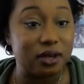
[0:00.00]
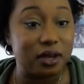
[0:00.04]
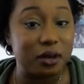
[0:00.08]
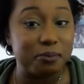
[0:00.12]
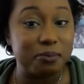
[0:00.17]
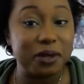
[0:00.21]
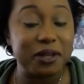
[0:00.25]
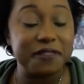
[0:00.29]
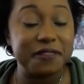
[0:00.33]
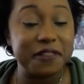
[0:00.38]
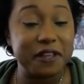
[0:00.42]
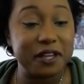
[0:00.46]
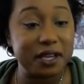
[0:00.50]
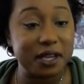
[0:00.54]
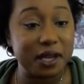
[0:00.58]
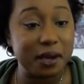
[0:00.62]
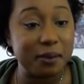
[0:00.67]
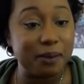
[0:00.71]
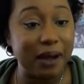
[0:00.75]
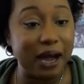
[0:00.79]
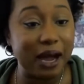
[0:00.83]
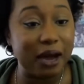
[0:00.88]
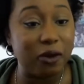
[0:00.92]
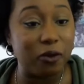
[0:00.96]
But think
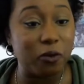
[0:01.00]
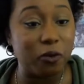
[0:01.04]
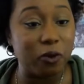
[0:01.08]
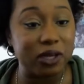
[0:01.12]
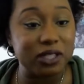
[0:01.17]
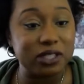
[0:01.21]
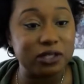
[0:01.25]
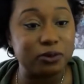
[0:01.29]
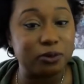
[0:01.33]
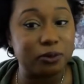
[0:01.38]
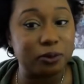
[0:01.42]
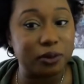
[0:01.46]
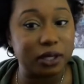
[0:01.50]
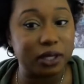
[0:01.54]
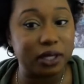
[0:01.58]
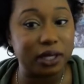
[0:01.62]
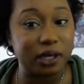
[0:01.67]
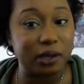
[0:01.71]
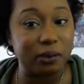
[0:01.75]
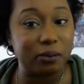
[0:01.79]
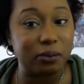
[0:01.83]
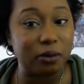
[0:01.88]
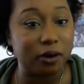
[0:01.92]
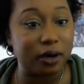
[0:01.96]
about what's really
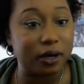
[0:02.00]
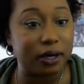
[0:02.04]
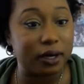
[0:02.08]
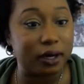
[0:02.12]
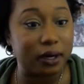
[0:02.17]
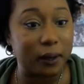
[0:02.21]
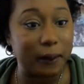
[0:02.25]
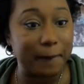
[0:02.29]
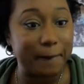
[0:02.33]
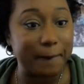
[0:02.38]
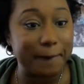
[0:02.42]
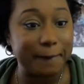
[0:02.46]
important.